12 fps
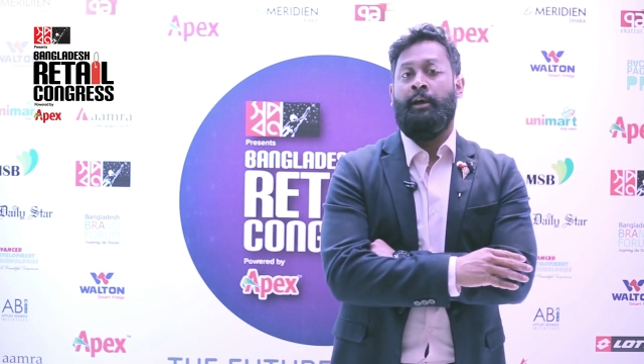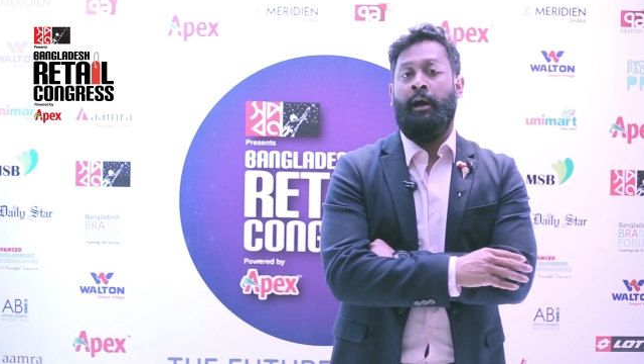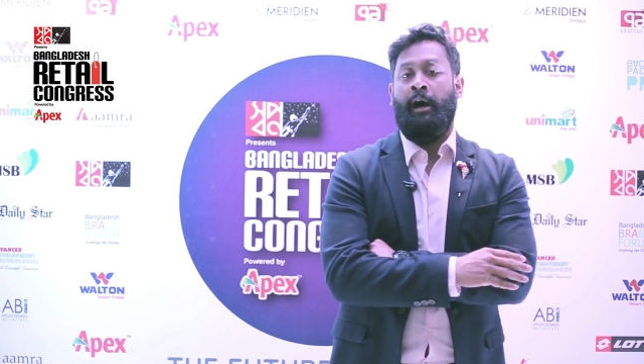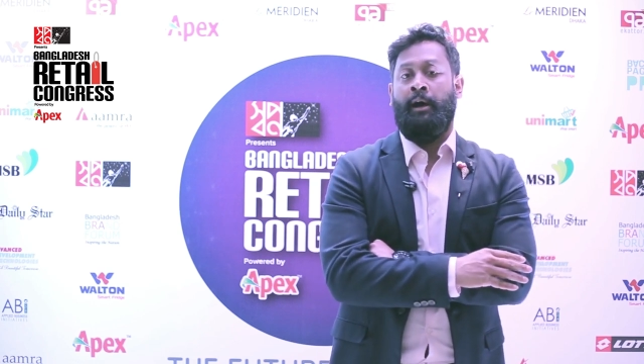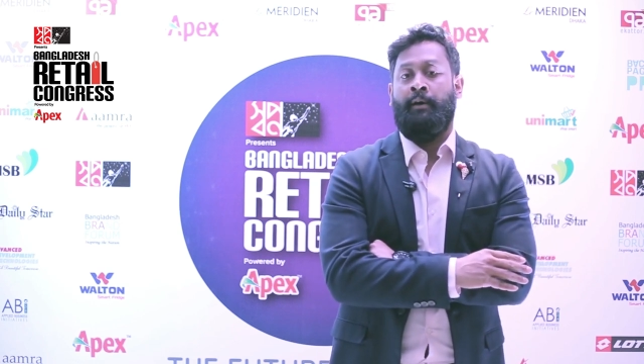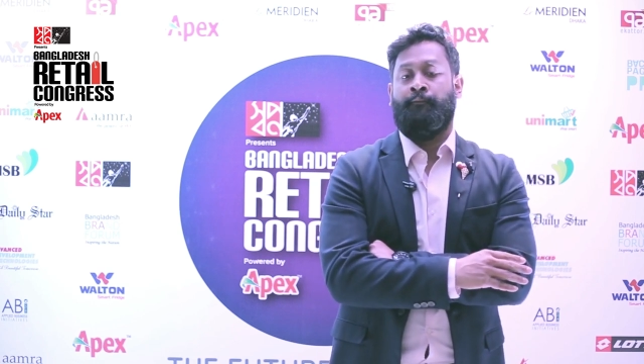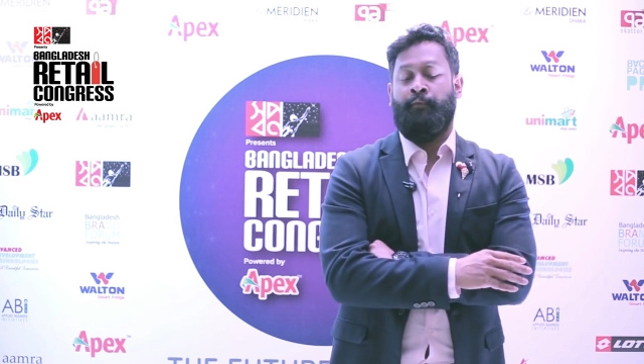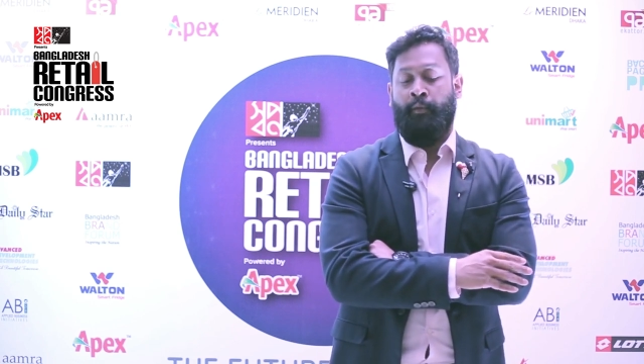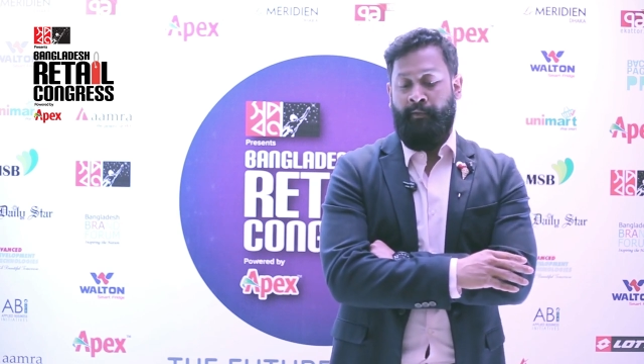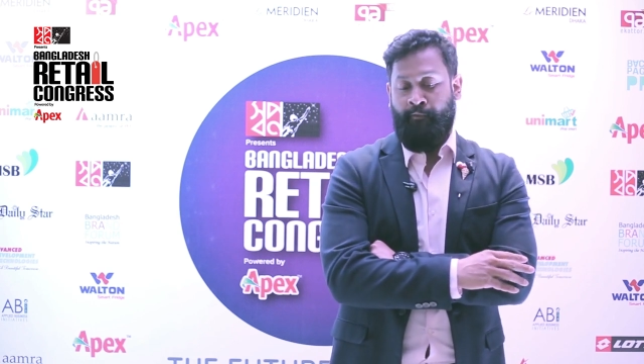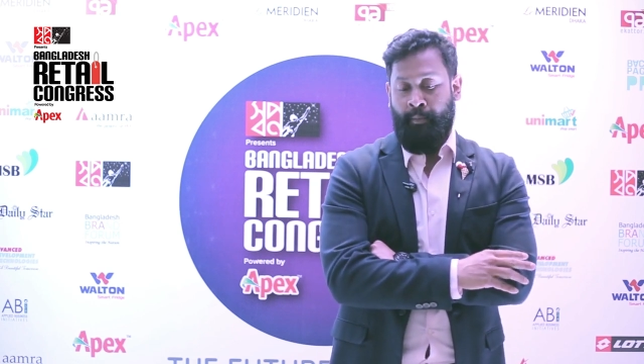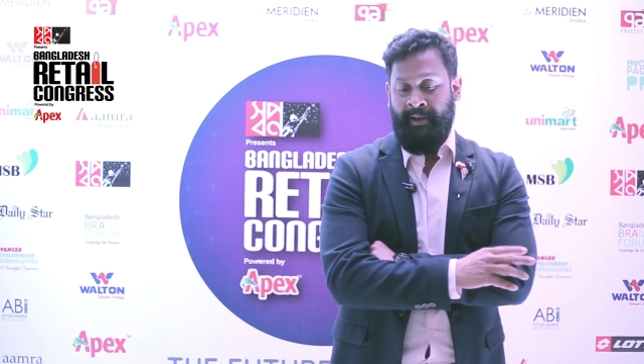uh,
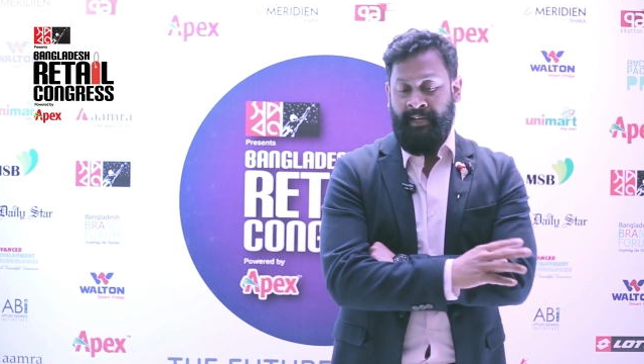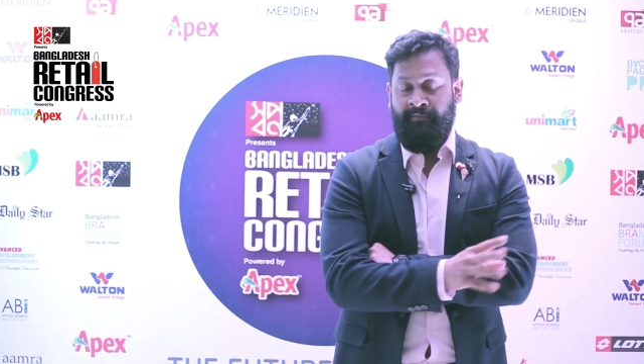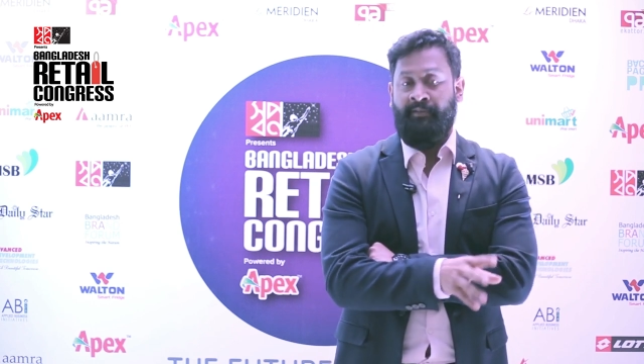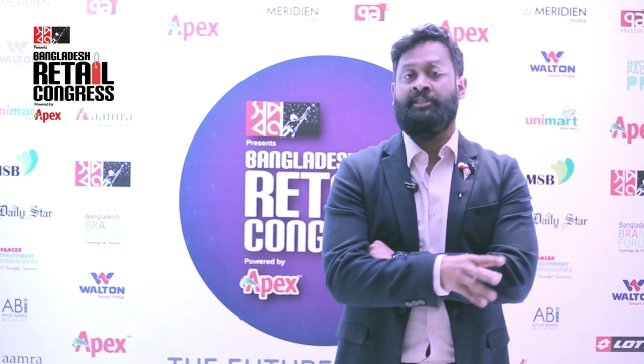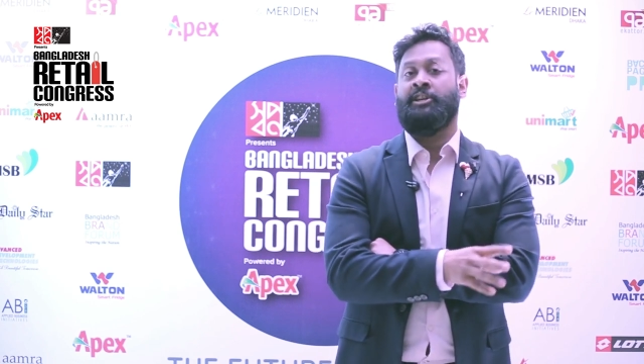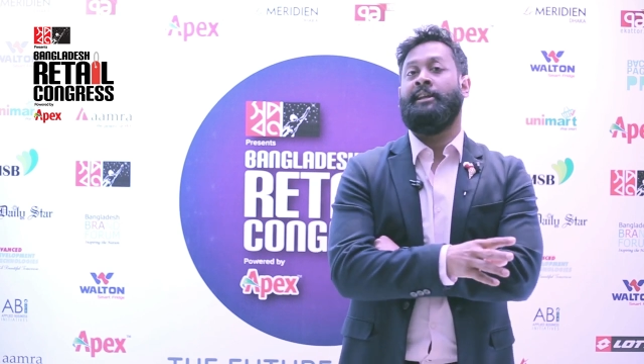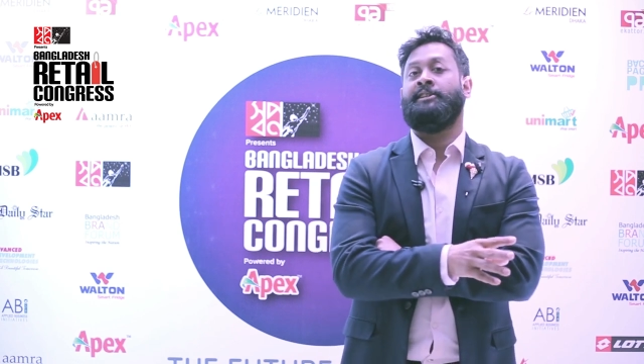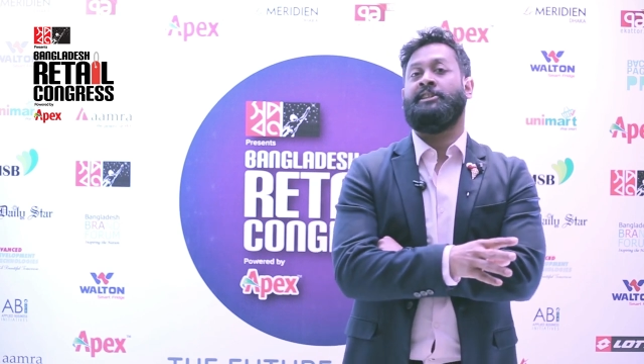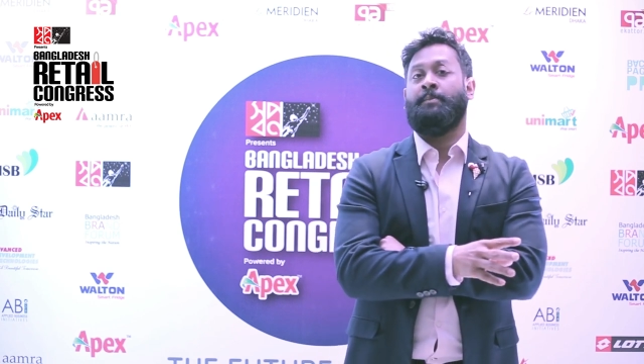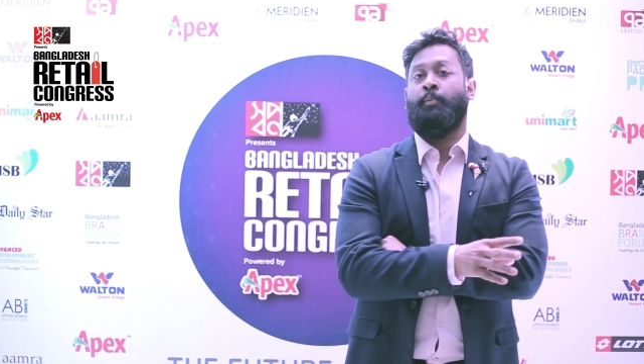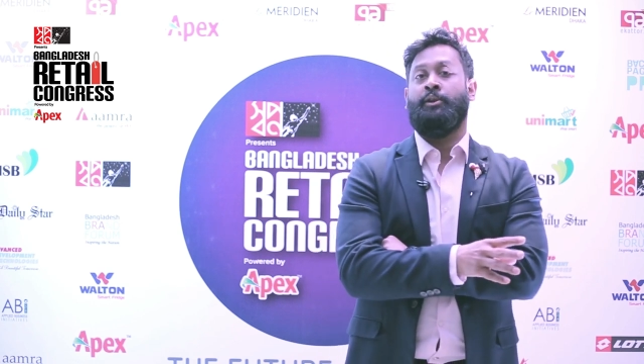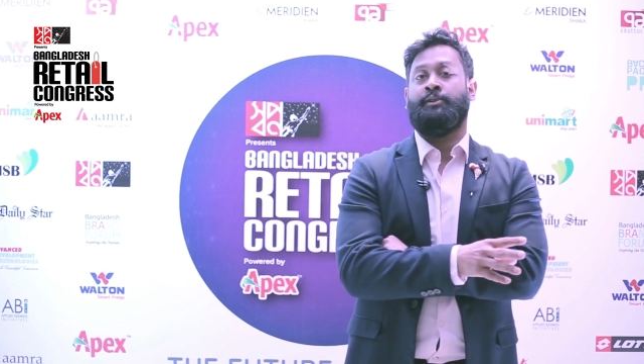from from an individual
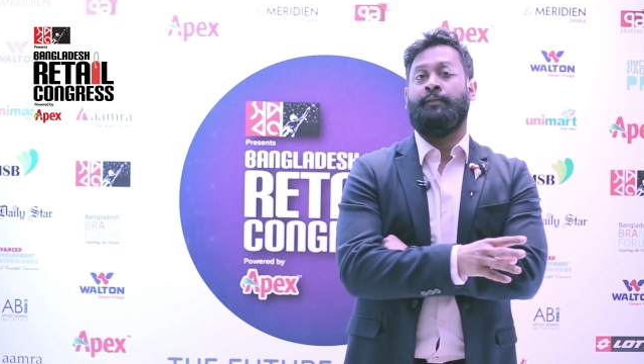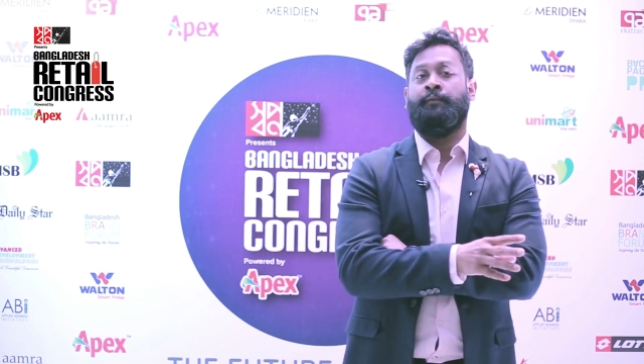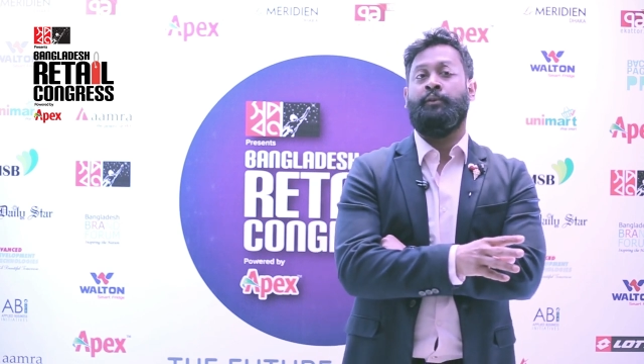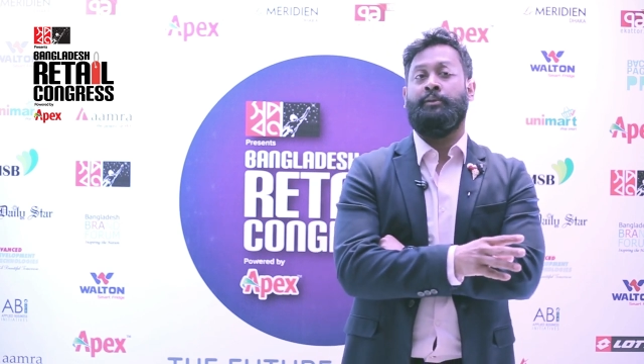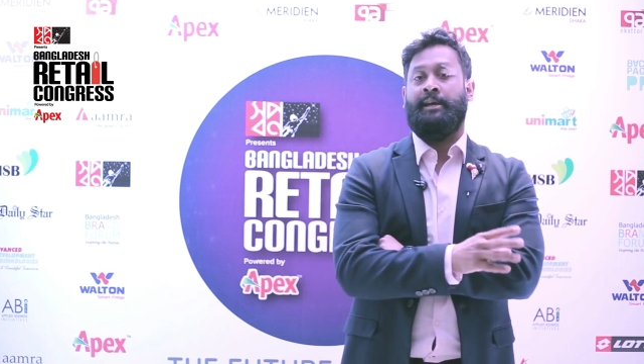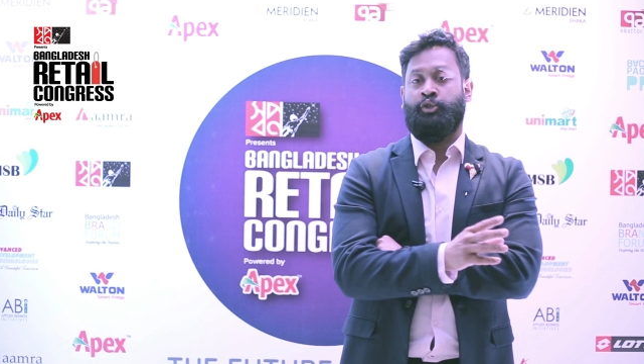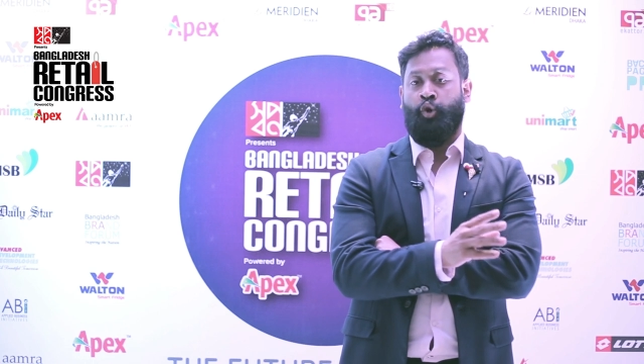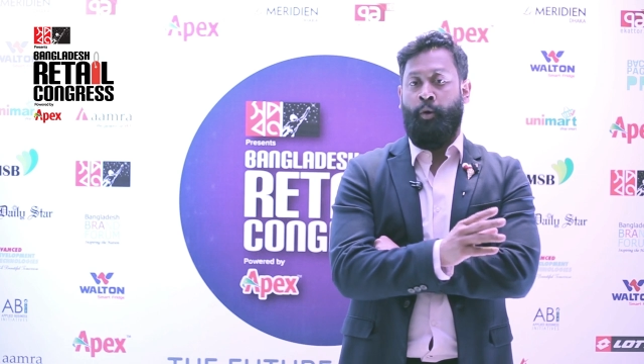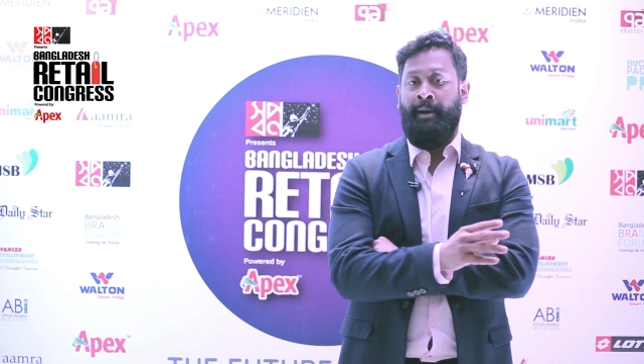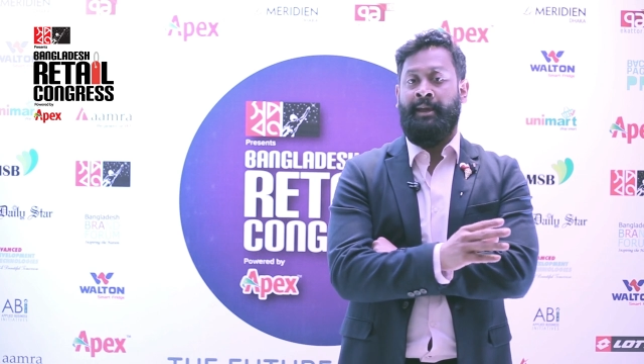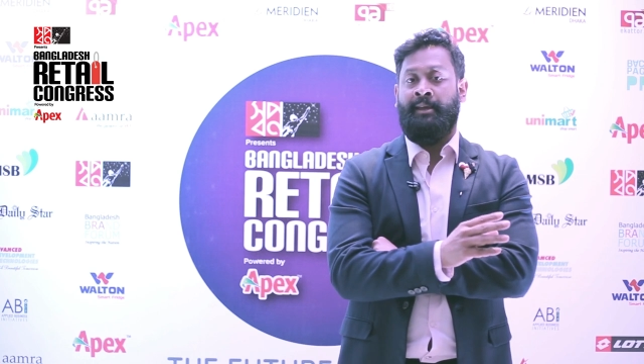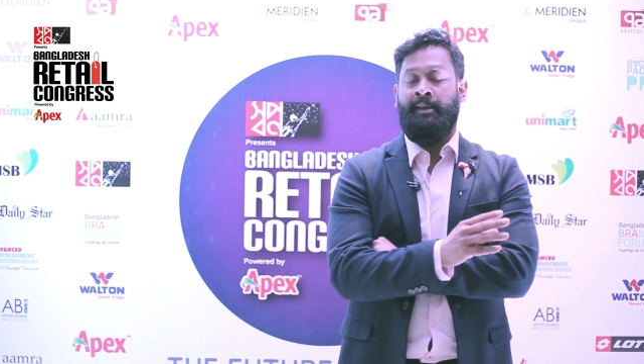entity point of view that
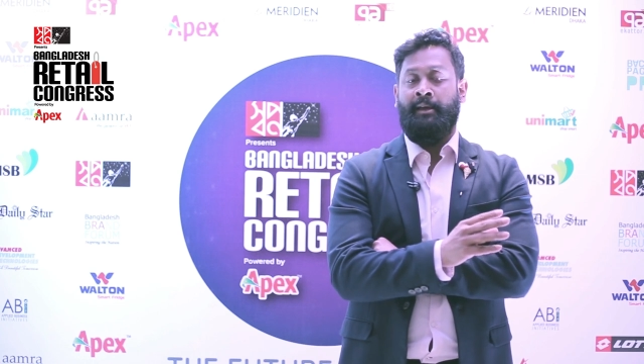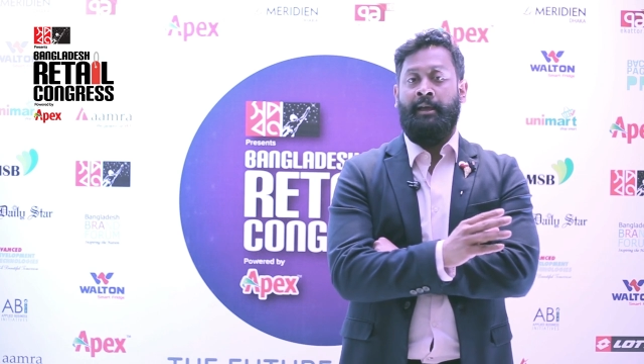shobai